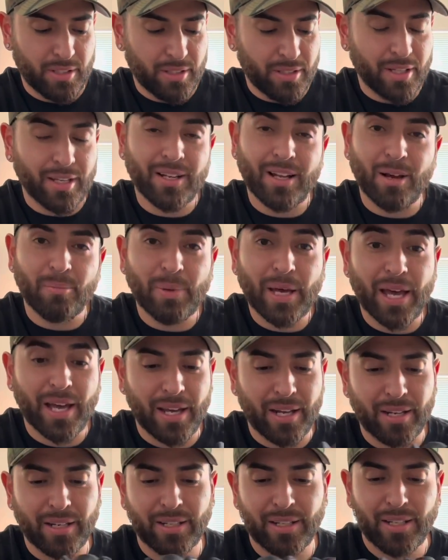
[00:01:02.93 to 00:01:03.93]
They're not
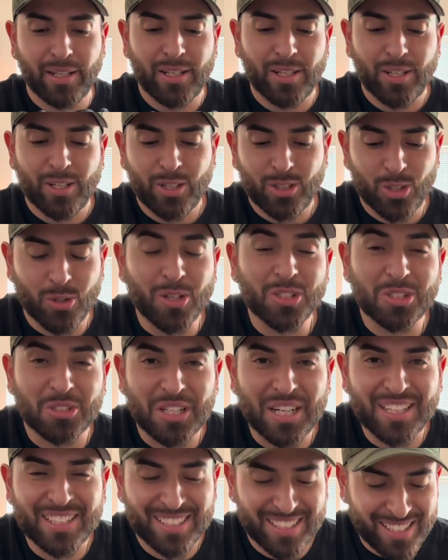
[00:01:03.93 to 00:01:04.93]
bad. Do you know what's
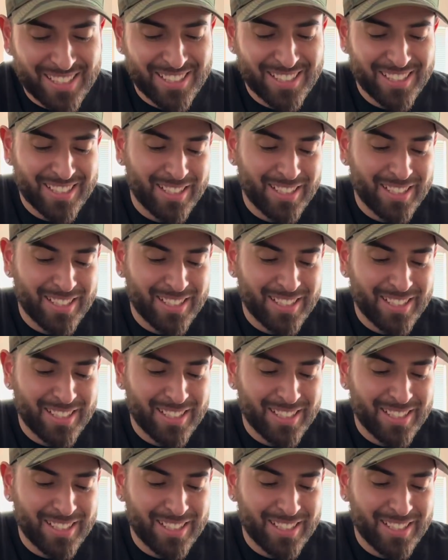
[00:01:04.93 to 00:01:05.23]
crazy?